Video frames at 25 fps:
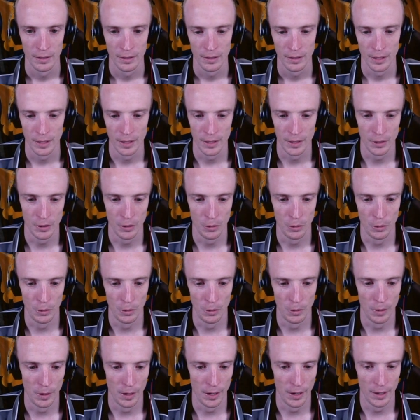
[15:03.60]
So
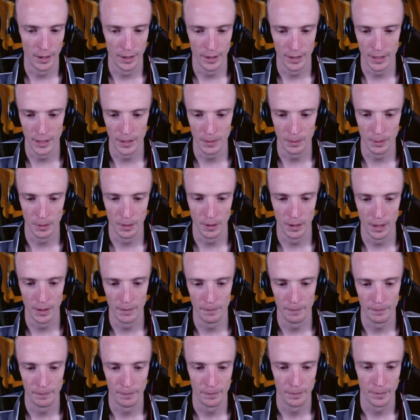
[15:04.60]
to nest ball
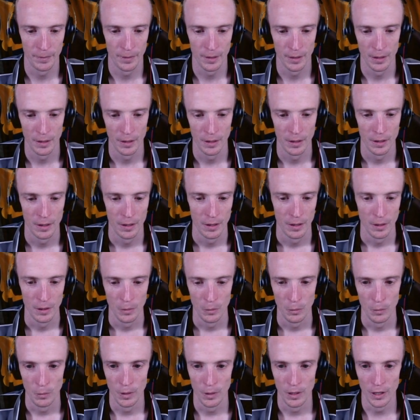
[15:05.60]
up.
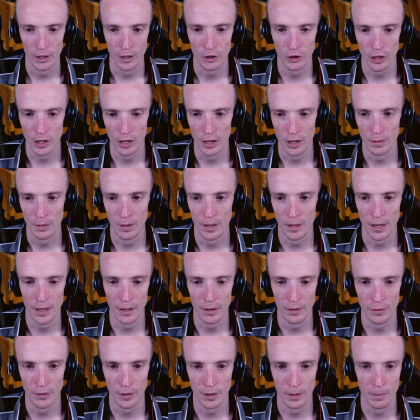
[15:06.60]
We shall
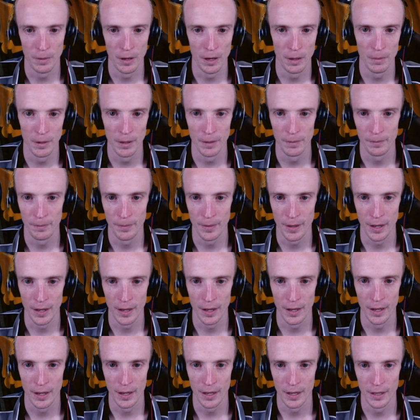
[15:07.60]
Nita for the moment
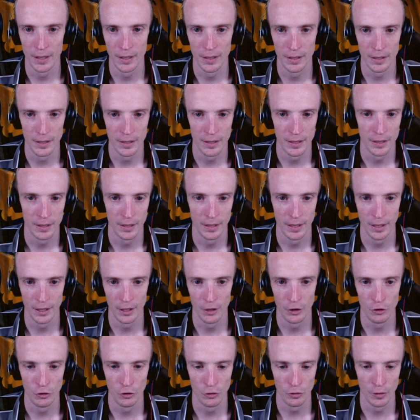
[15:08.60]
and let
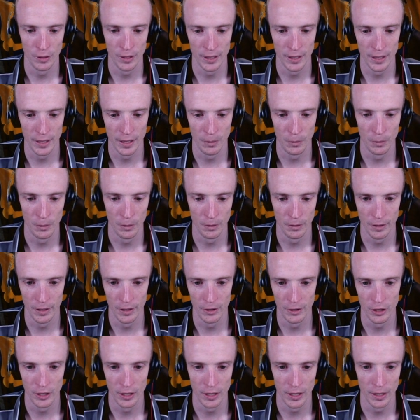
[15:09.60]
you draw into that water
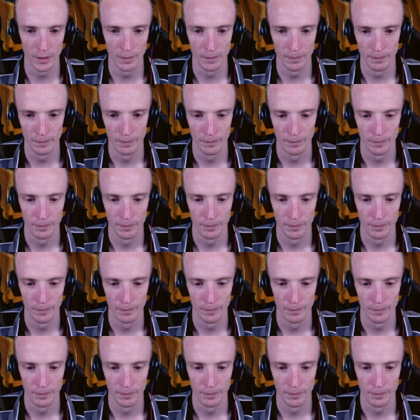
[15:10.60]
energy again.